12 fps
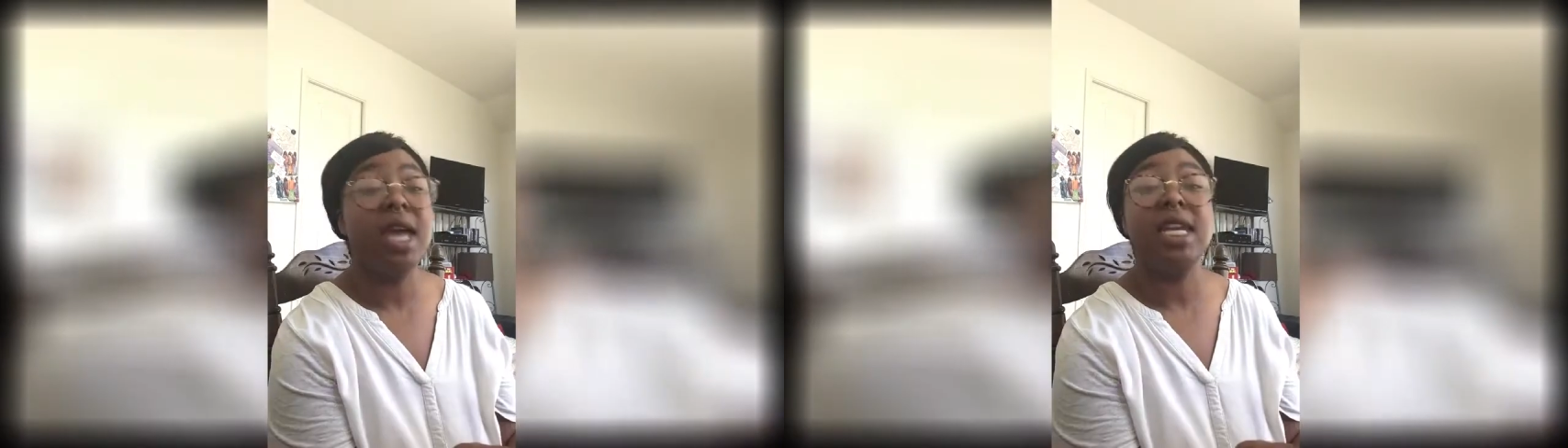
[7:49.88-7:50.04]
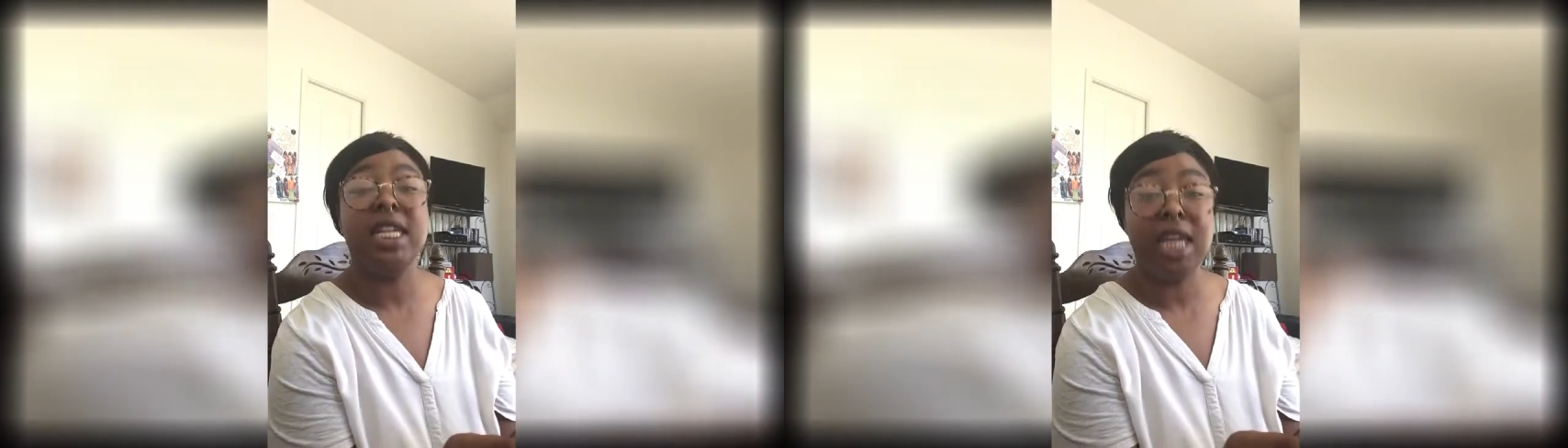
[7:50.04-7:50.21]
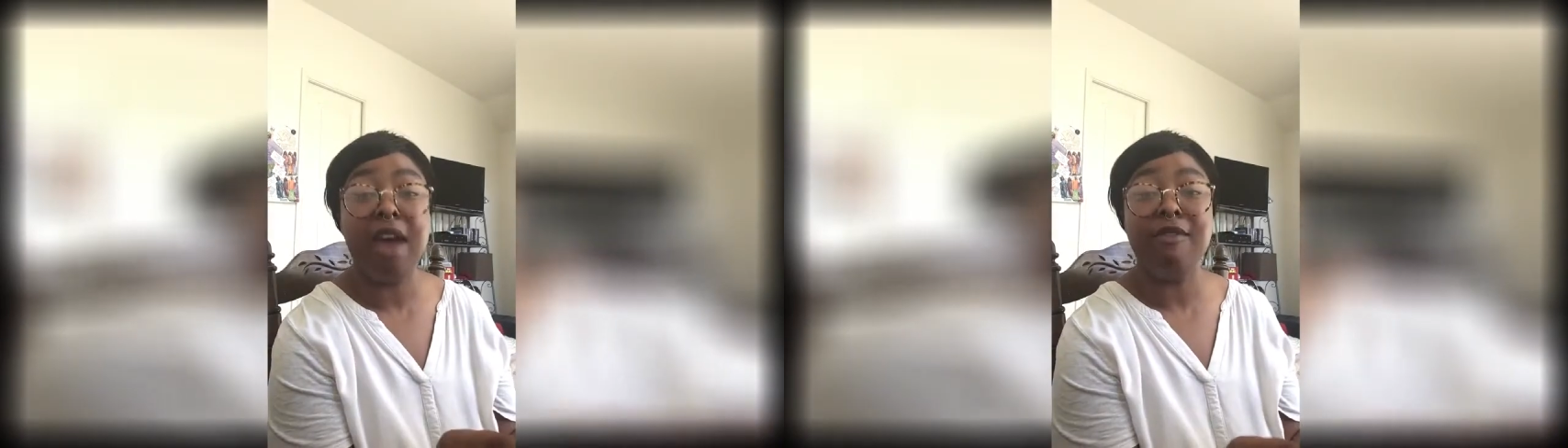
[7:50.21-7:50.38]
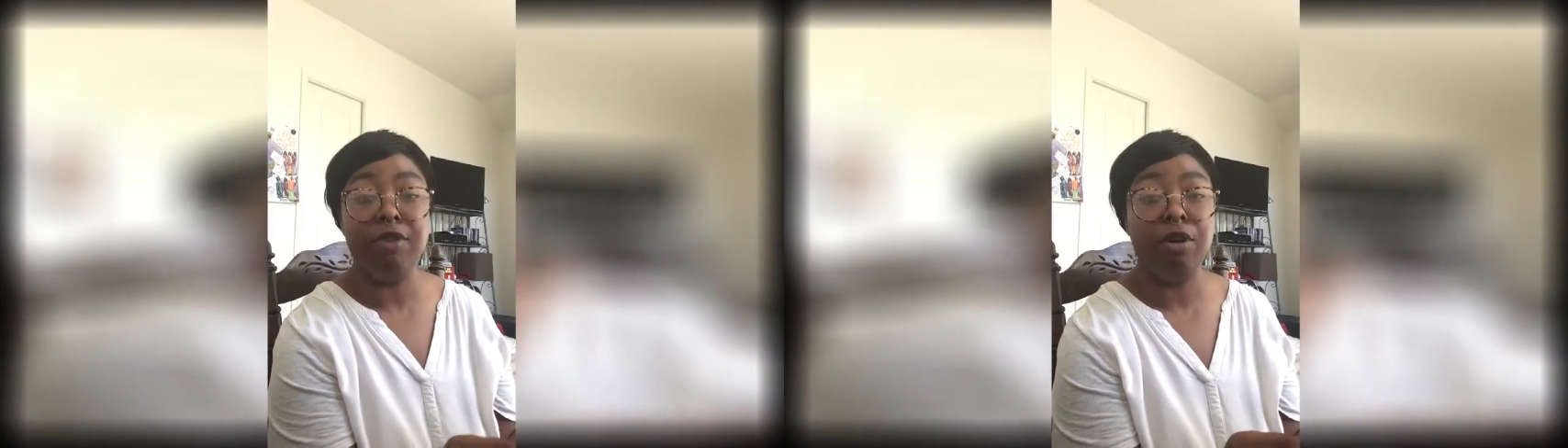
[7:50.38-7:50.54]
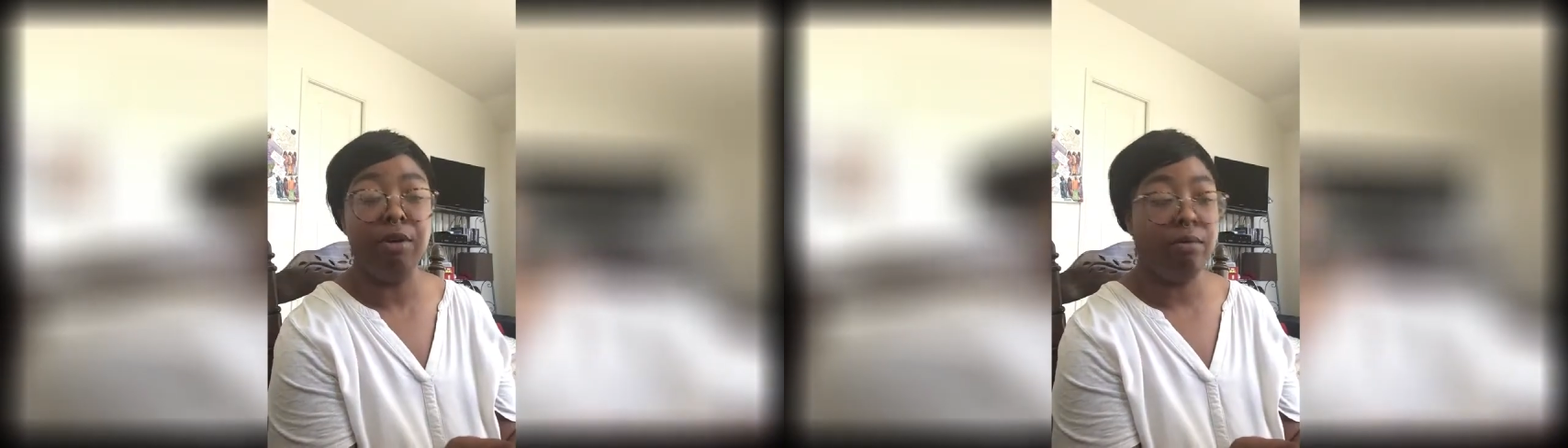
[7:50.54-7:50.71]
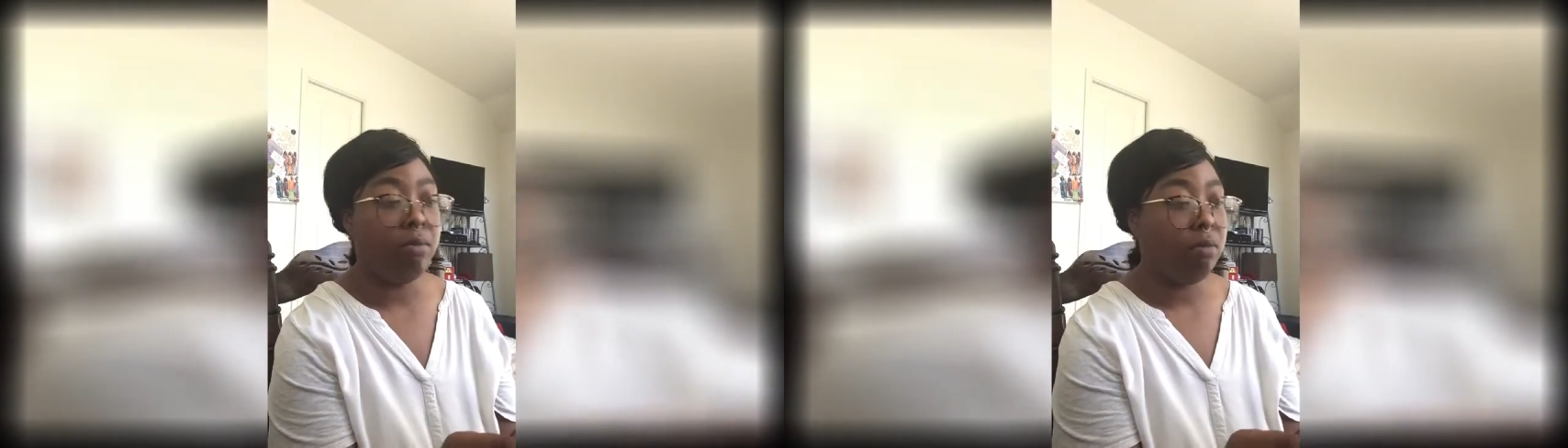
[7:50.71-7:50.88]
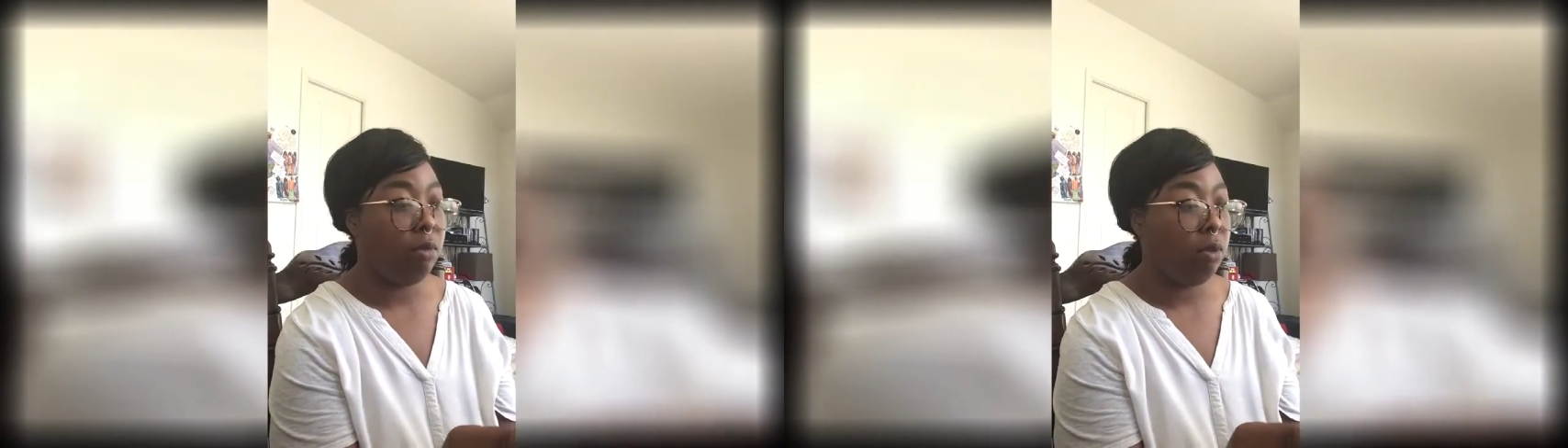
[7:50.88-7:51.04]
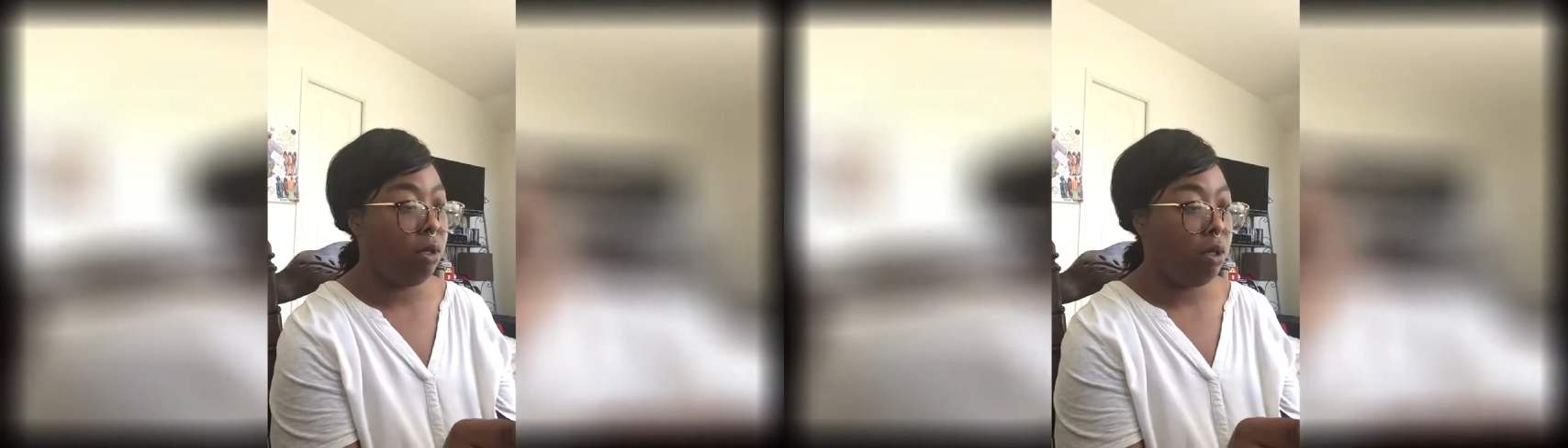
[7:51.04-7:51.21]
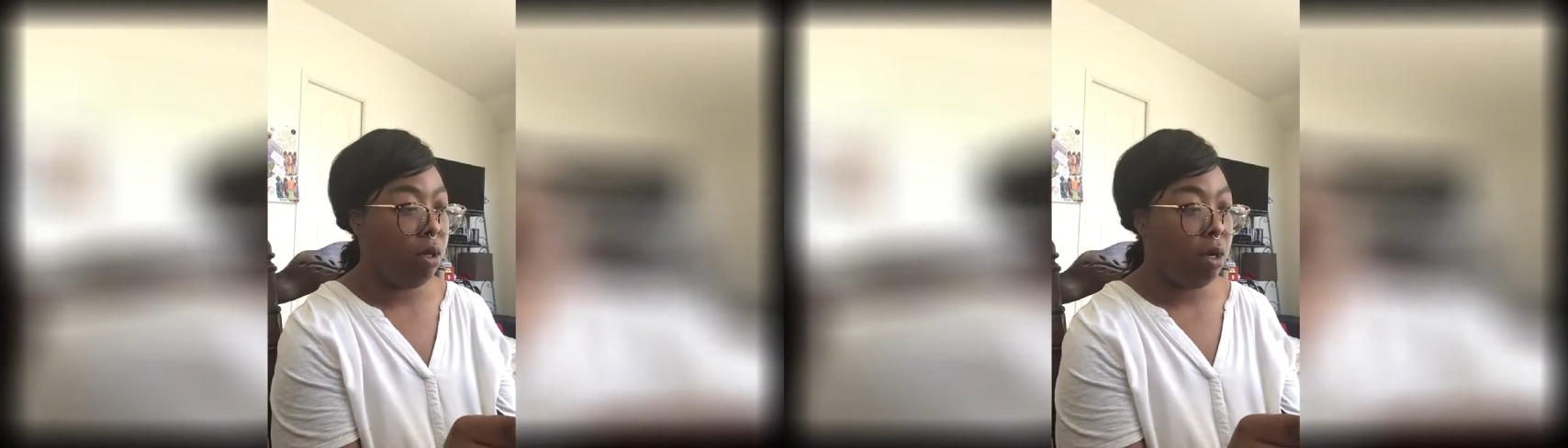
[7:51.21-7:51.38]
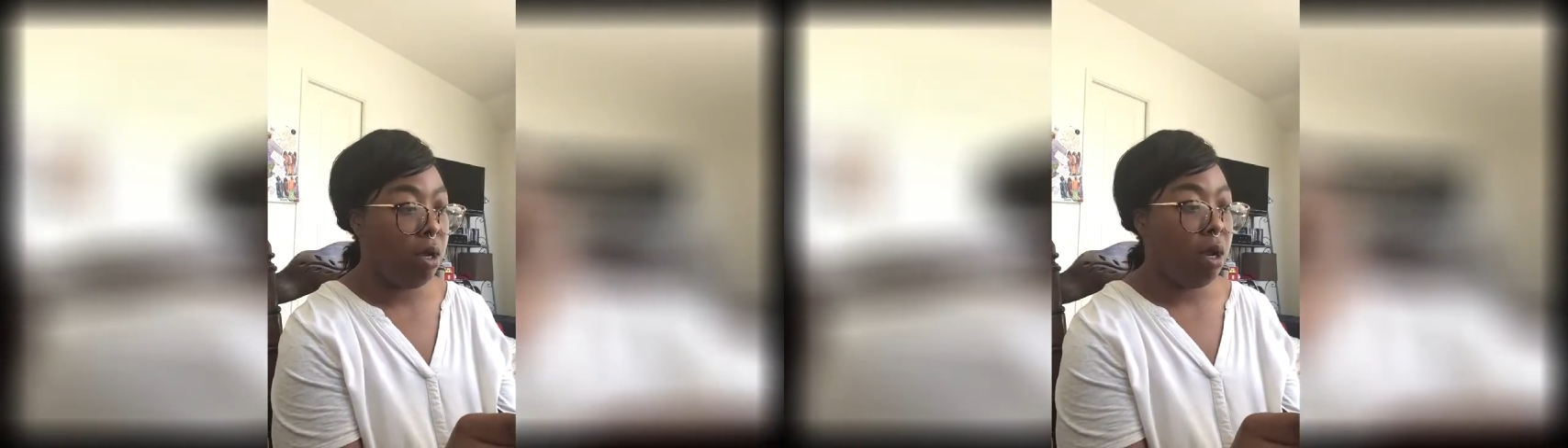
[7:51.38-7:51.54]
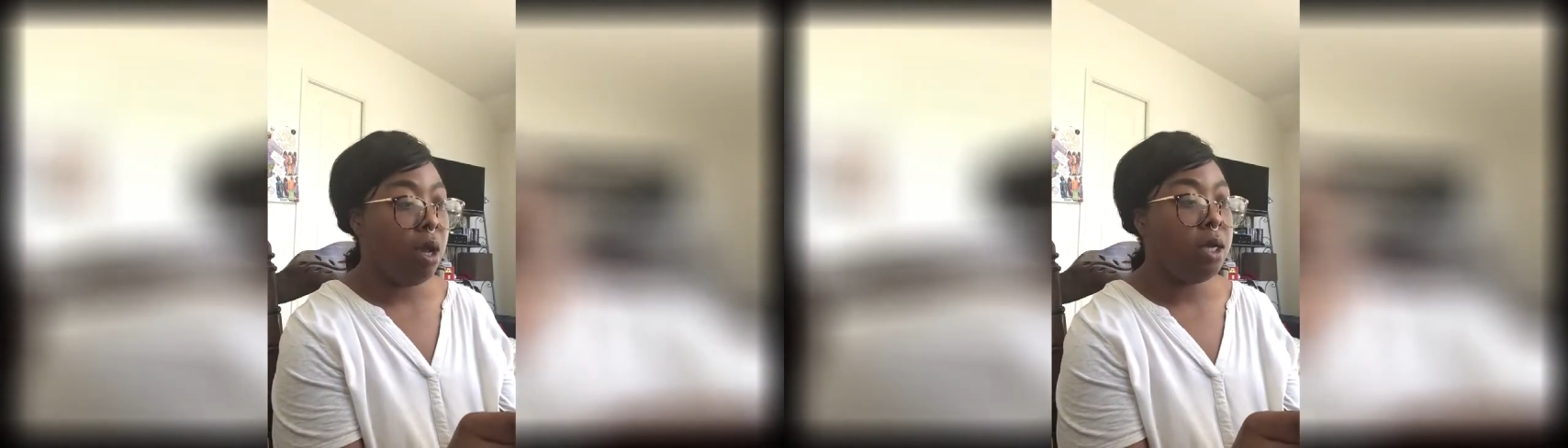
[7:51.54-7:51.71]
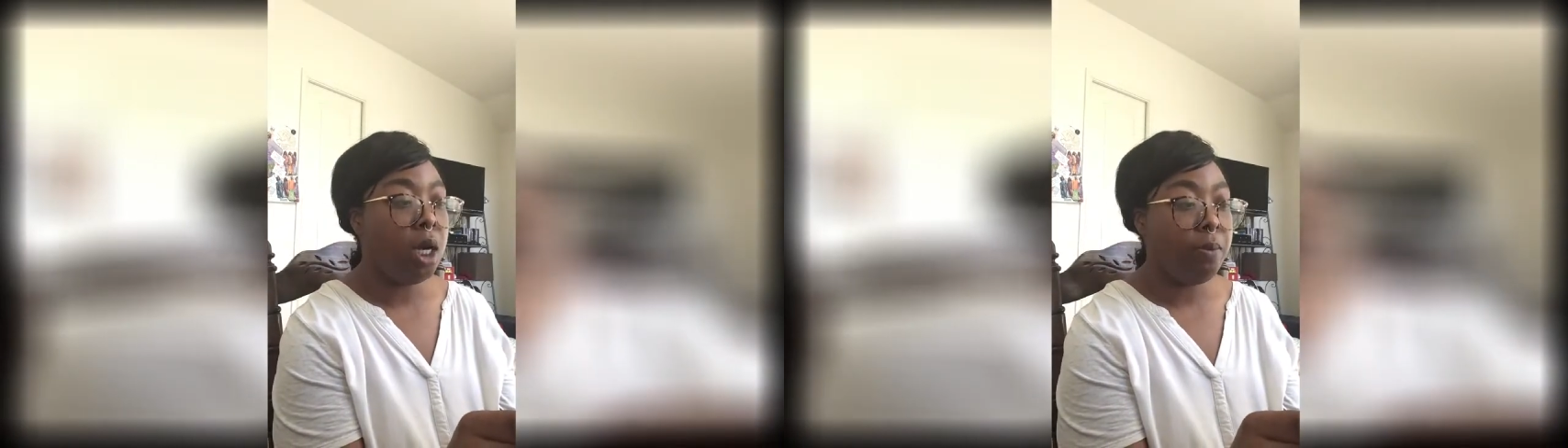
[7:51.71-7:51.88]
Never.
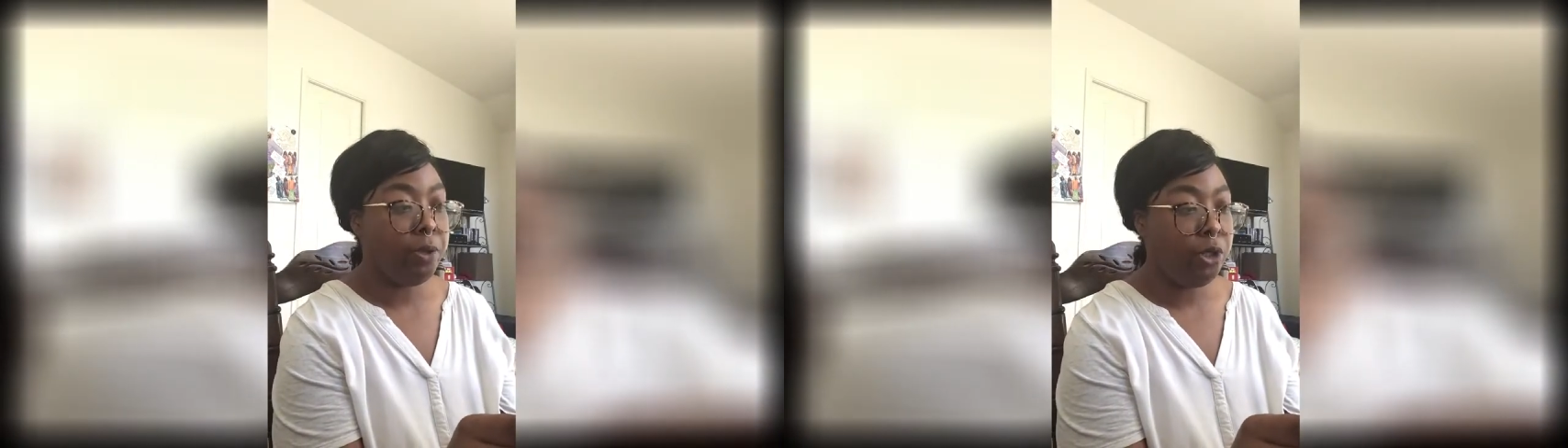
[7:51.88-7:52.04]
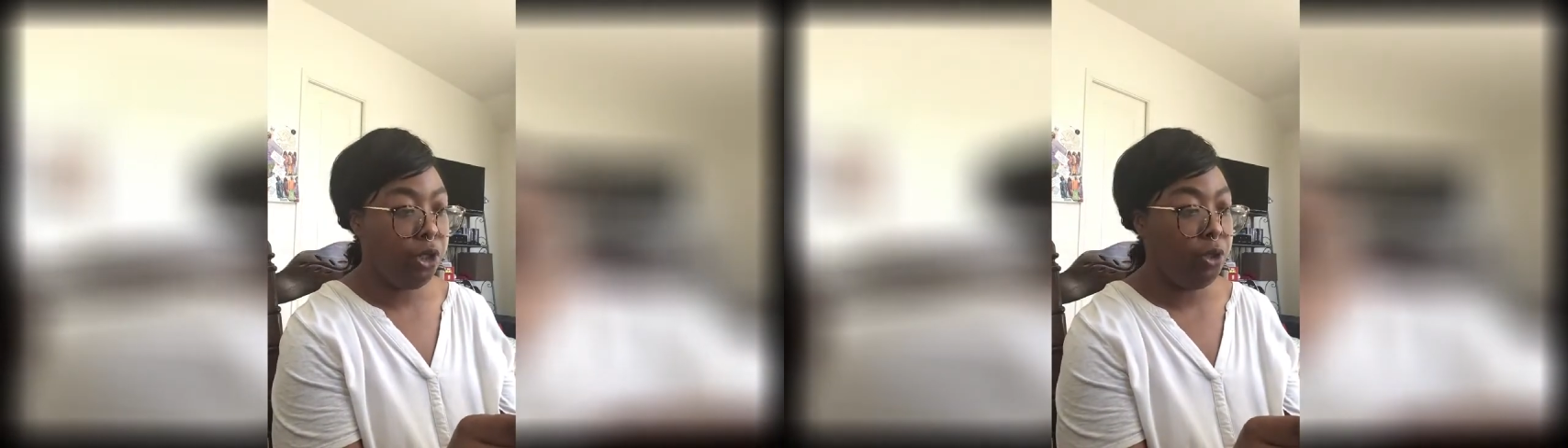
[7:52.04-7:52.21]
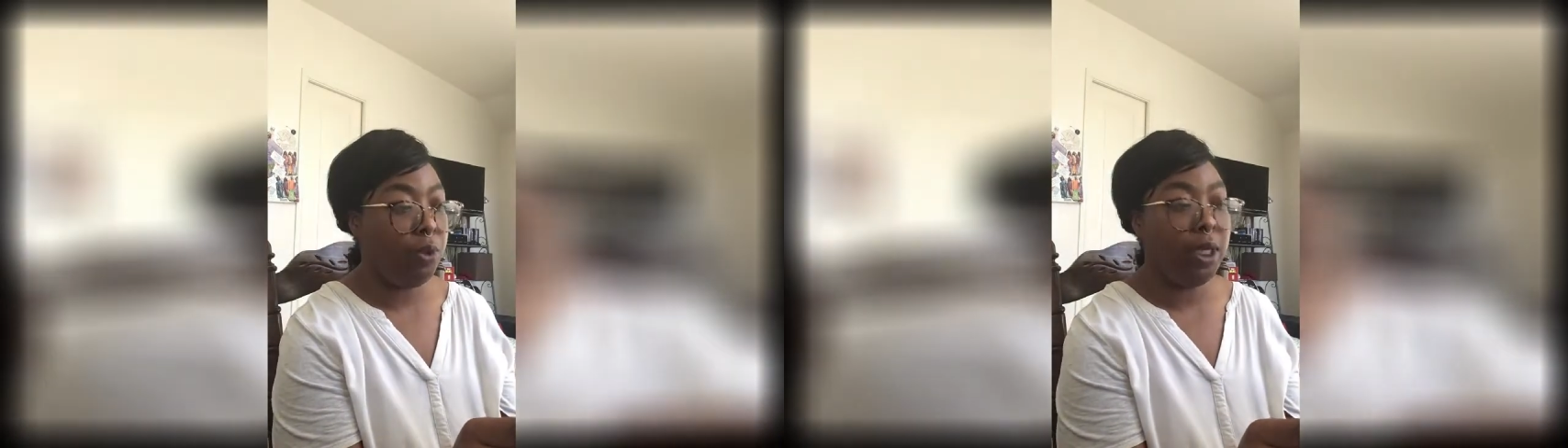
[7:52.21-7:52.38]
Number 2,